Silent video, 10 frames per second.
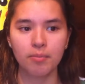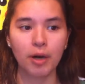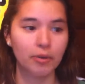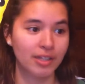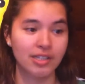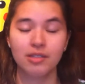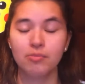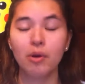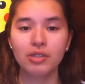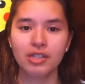By the way, this
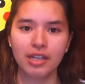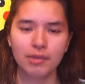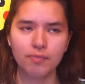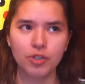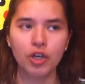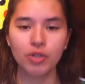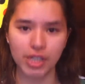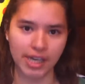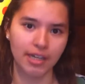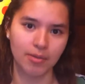is mostly
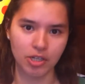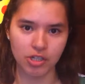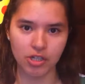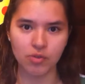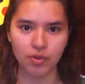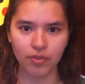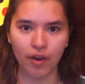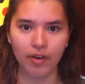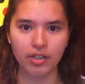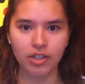2D animation it's
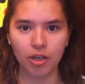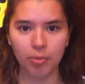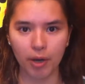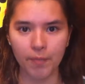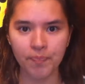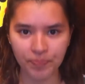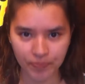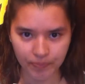referring to, but